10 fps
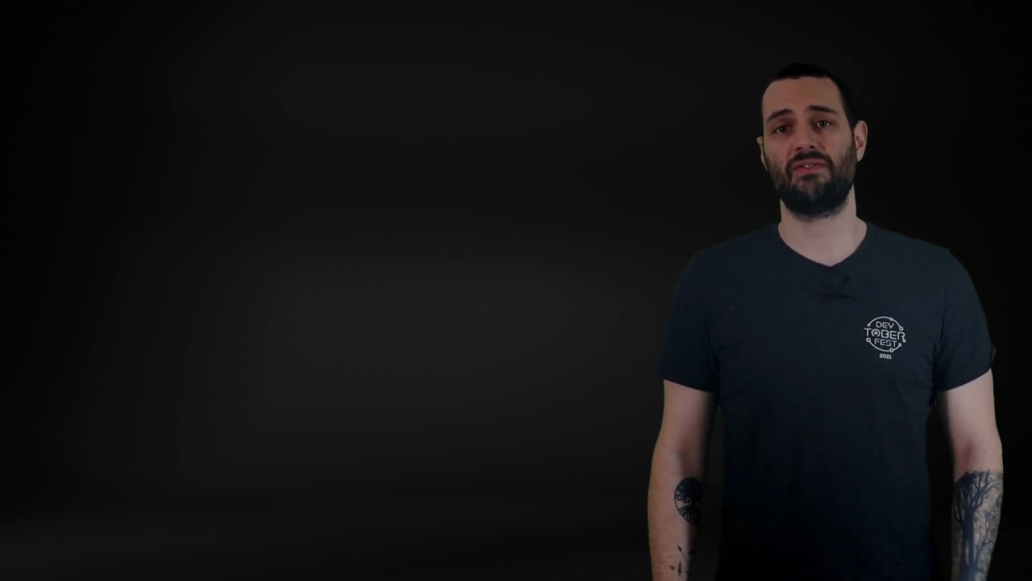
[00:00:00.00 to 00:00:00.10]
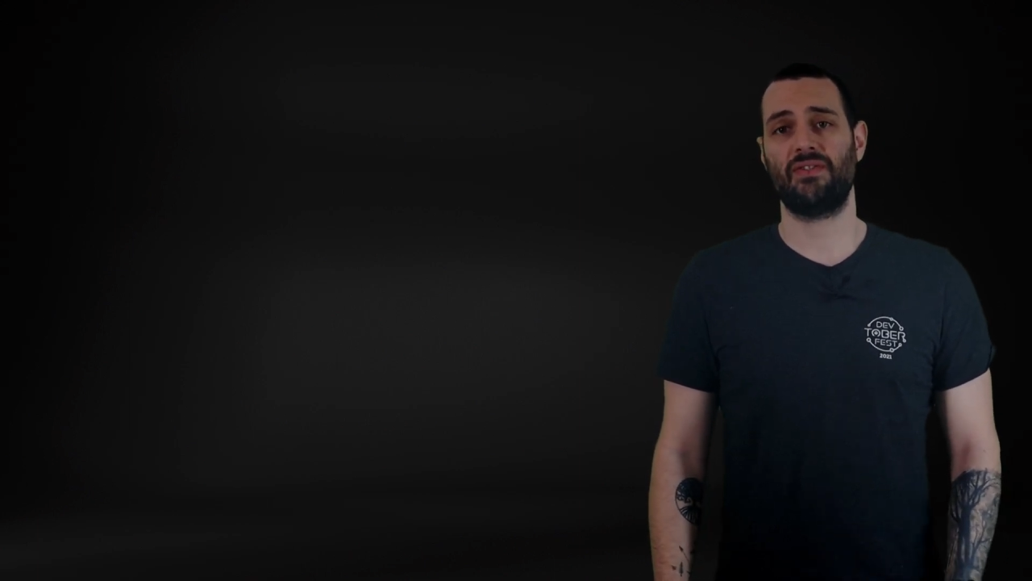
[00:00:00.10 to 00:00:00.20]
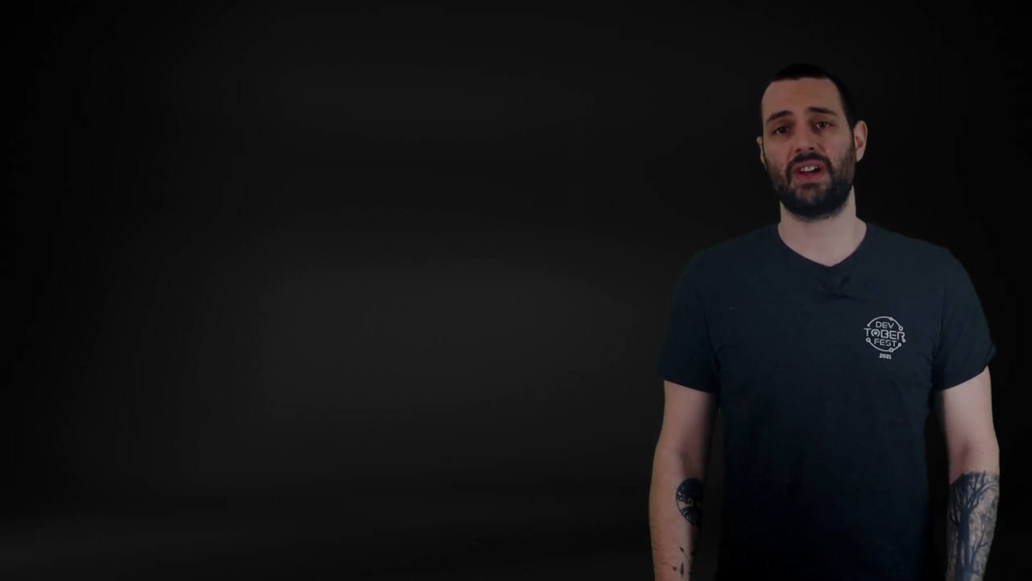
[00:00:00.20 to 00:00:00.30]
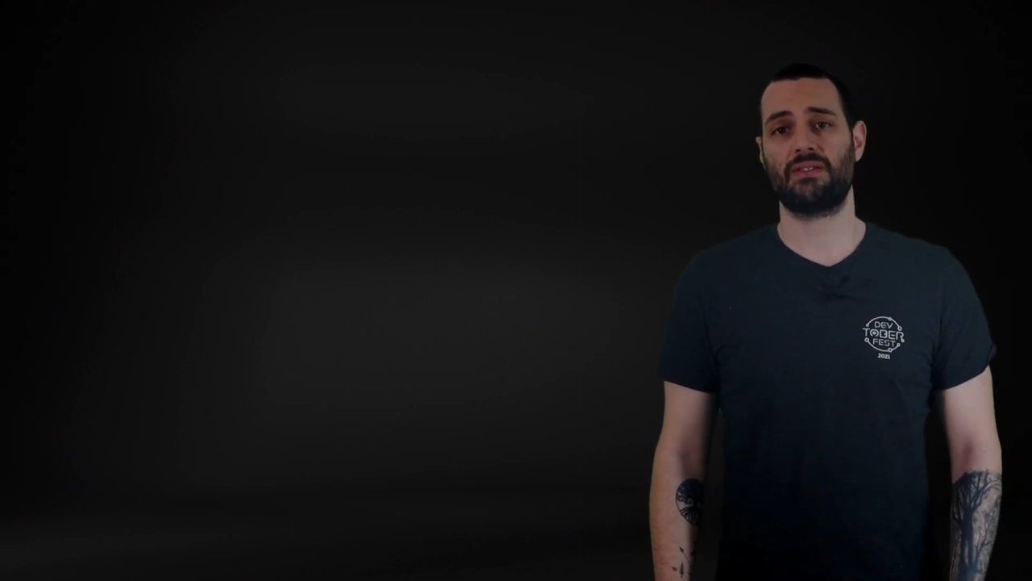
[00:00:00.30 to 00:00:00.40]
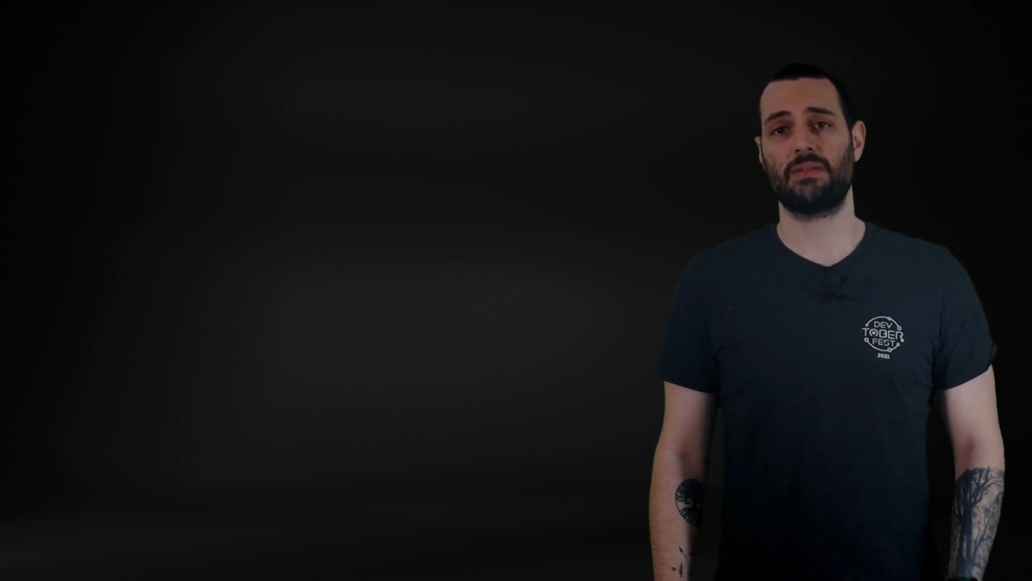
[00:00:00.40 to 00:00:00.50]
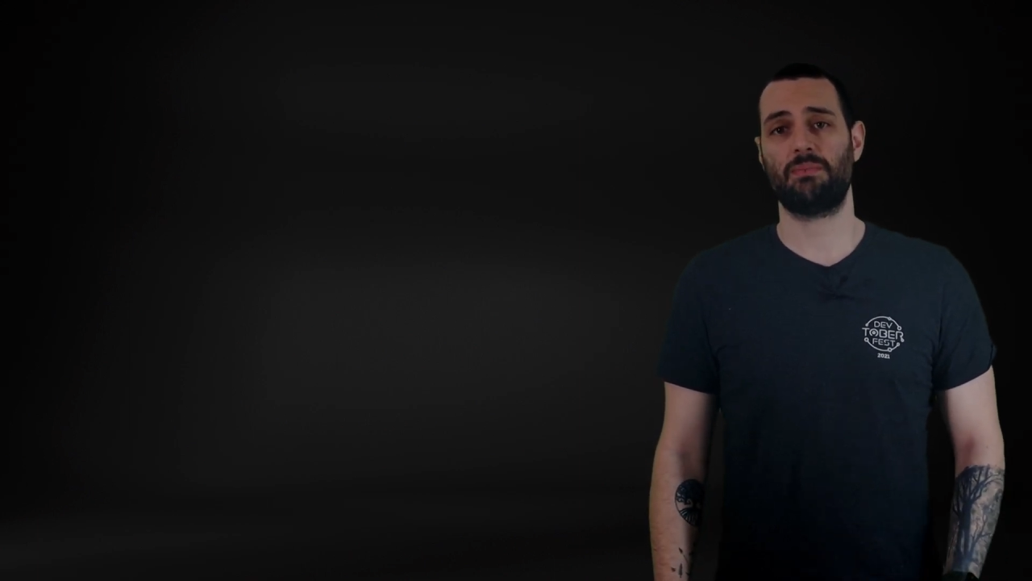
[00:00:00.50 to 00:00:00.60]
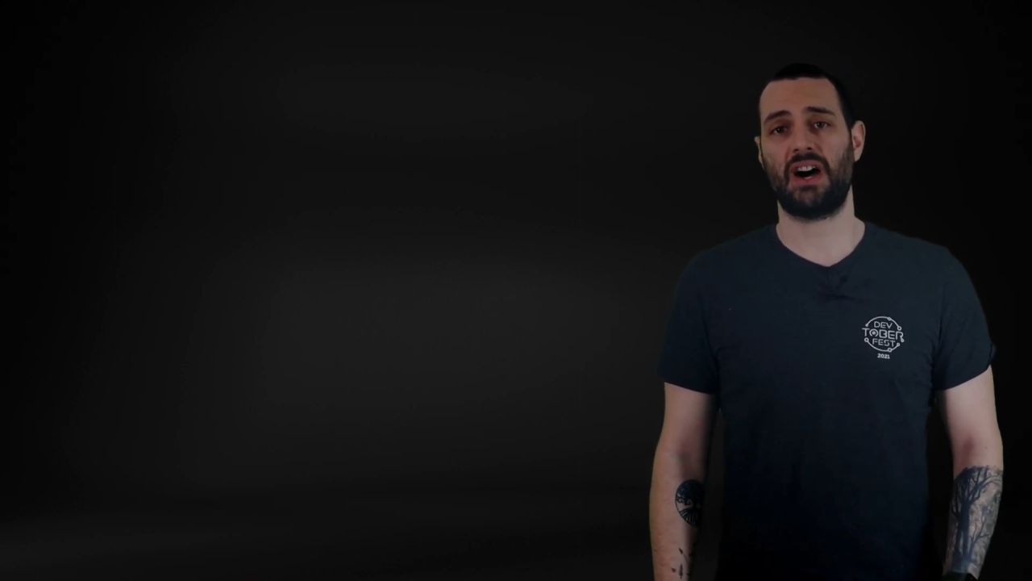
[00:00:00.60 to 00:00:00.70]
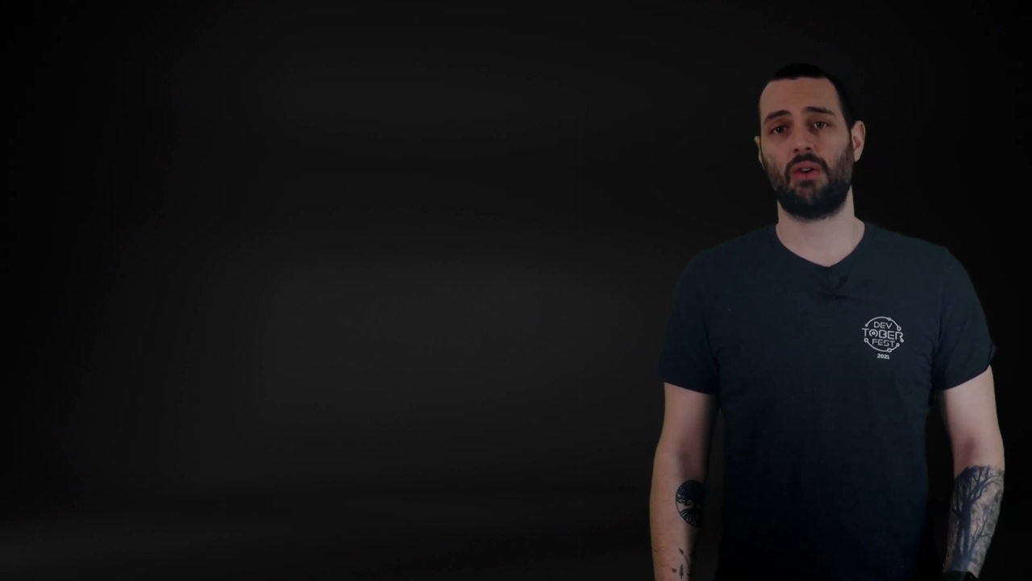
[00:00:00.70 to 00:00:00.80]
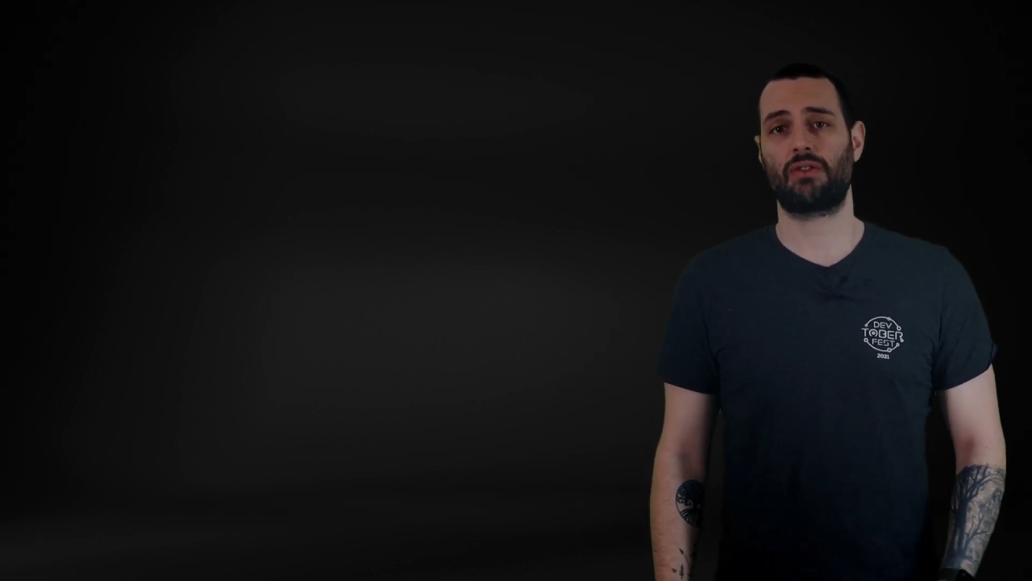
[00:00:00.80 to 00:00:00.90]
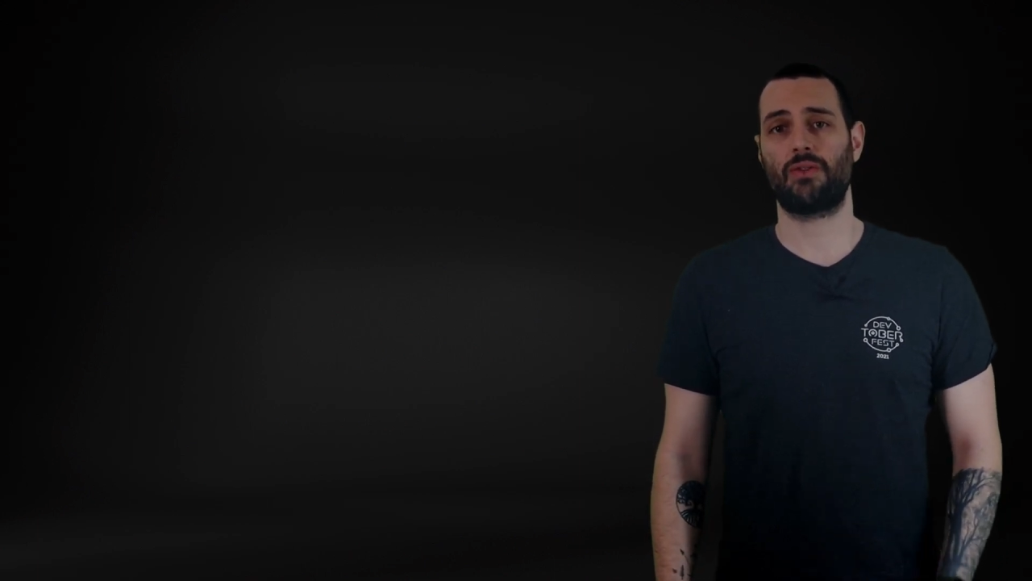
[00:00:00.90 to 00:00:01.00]
very
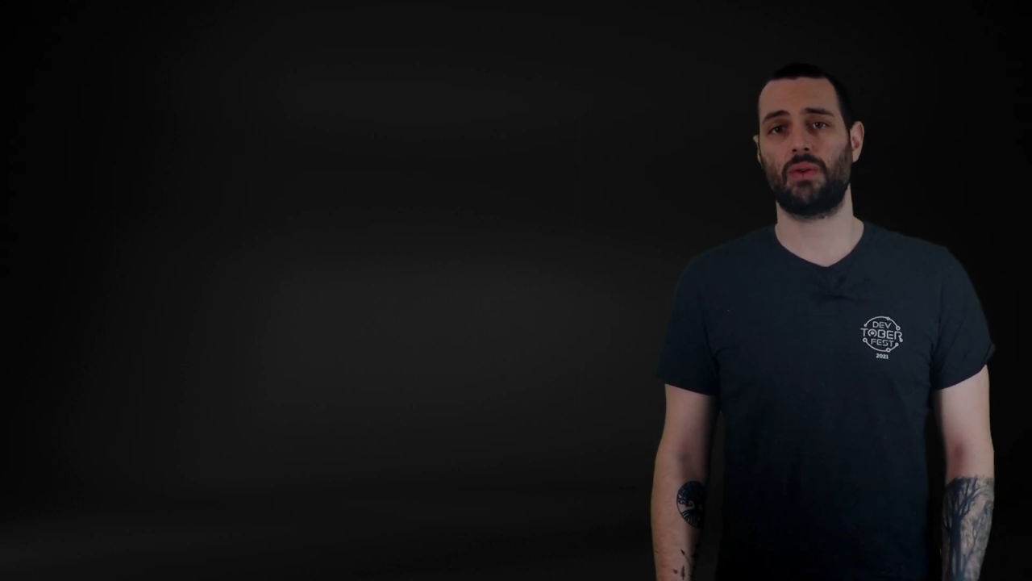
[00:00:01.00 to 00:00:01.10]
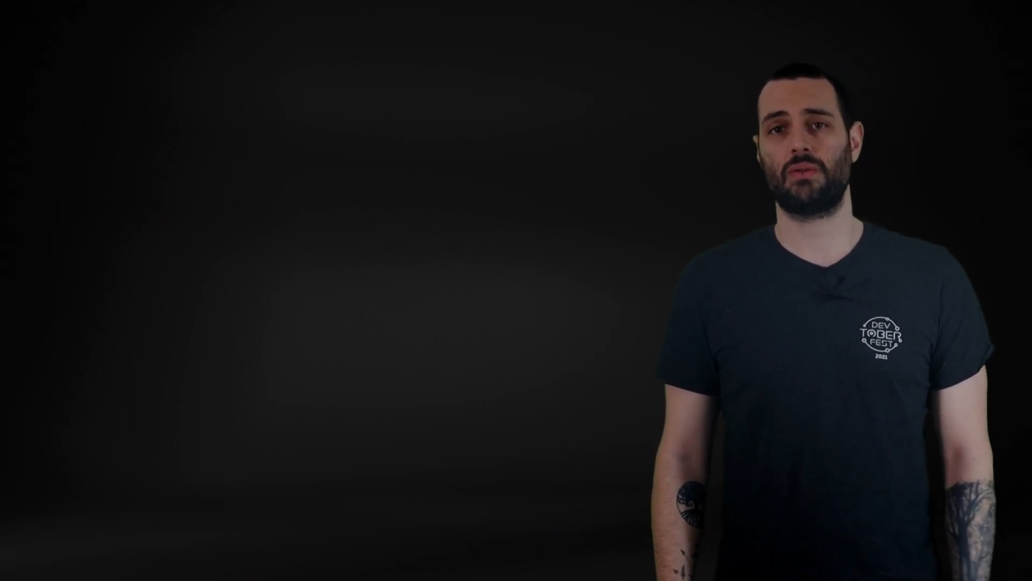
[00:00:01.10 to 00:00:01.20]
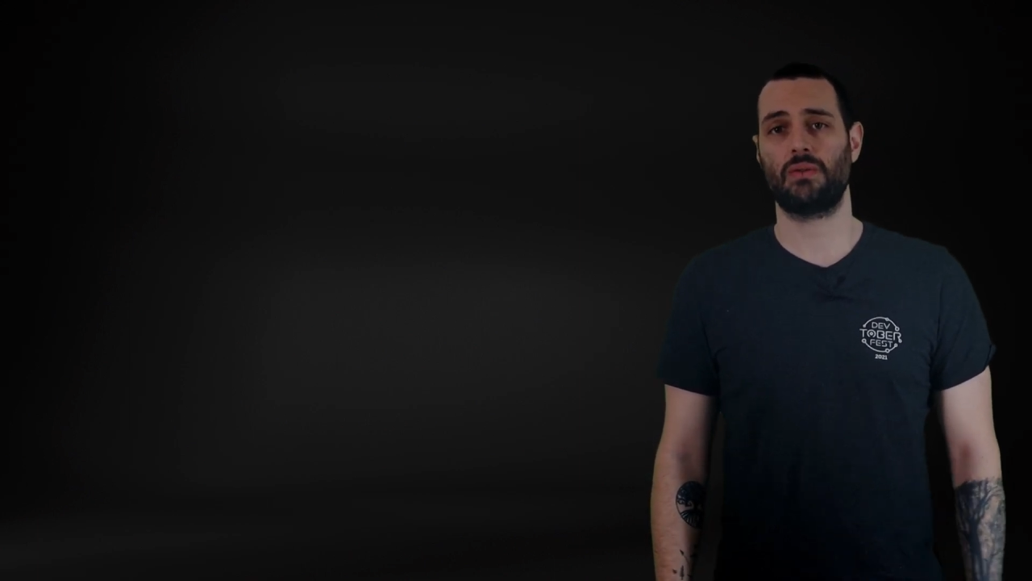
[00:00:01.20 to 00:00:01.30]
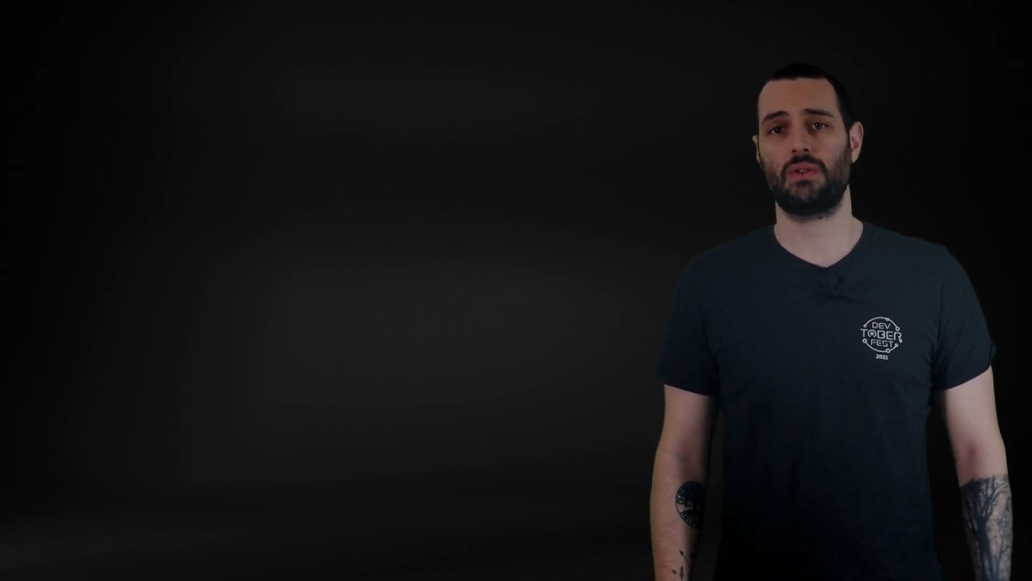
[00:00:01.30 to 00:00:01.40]
powerful.